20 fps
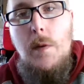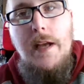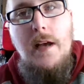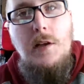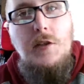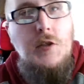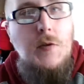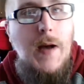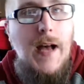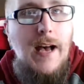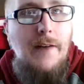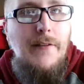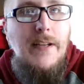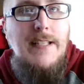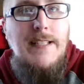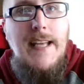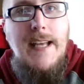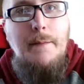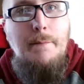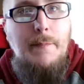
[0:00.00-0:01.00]
We also have
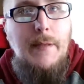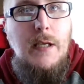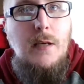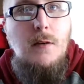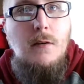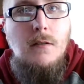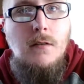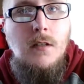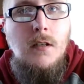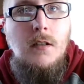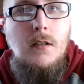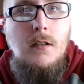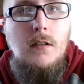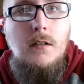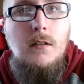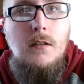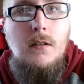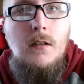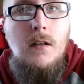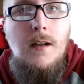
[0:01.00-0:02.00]
a debut
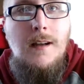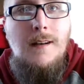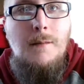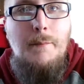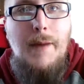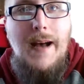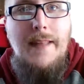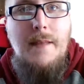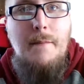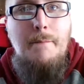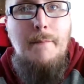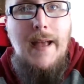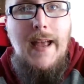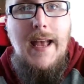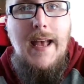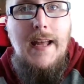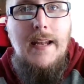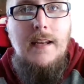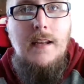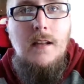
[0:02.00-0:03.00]
by the
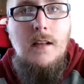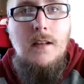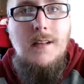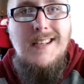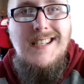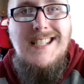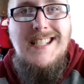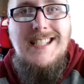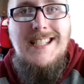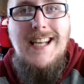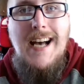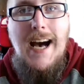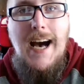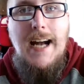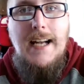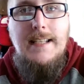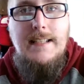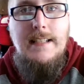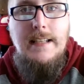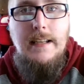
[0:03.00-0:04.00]
man
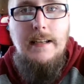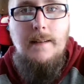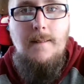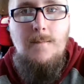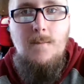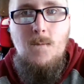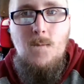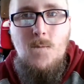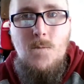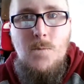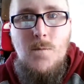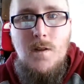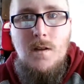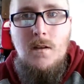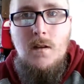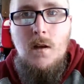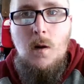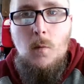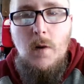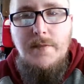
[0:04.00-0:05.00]
Toxin.
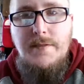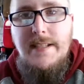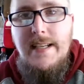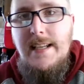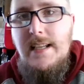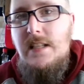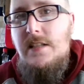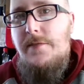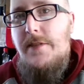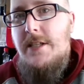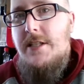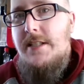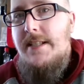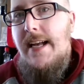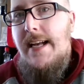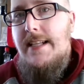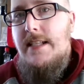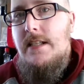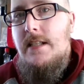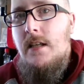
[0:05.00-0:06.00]
We've seen his
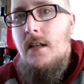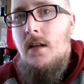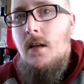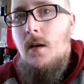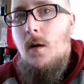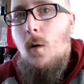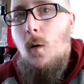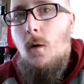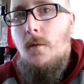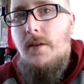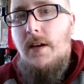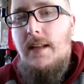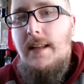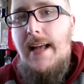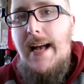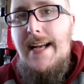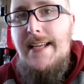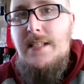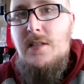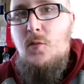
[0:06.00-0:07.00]
vignettes over the
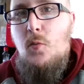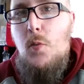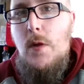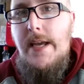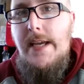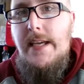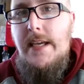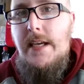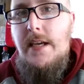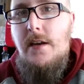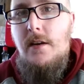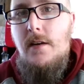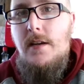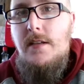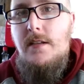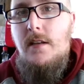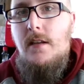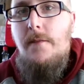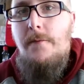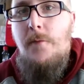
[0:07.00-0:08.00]
last week here
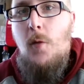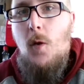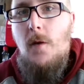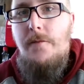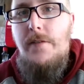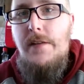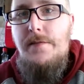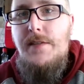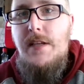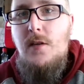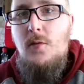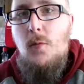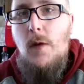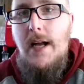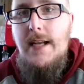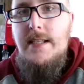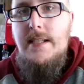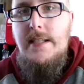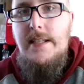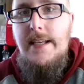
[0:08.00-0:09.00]
in 450
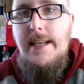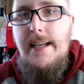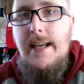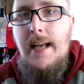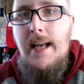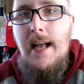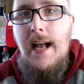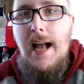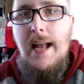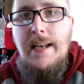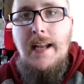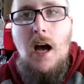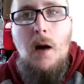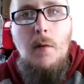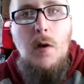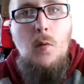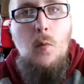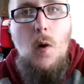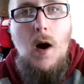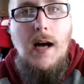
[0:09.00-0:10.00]
Wrestling, and
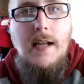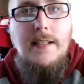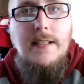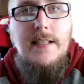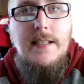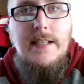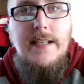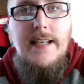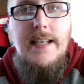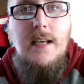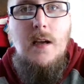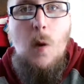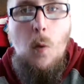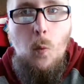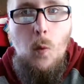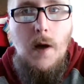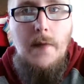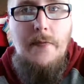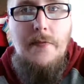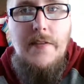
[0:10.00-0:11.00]
now we want to see
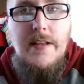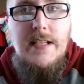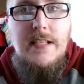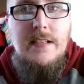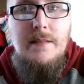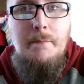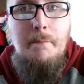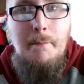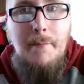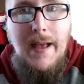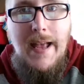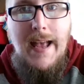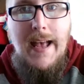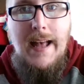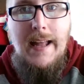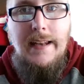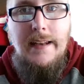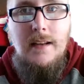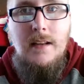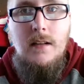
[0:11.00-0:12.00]
what this
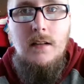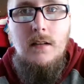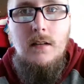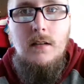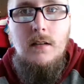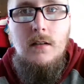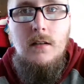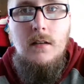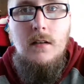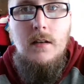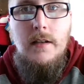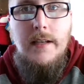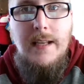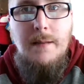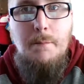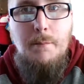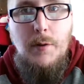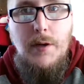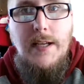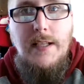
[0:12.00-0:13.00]
man
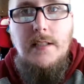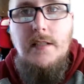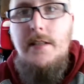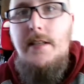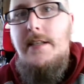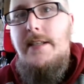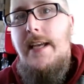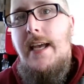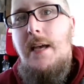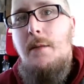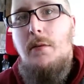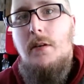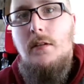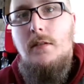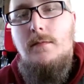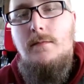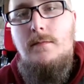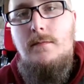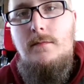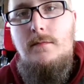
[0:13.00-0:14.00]
can bring to the
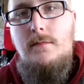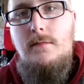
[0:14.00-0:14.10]
table.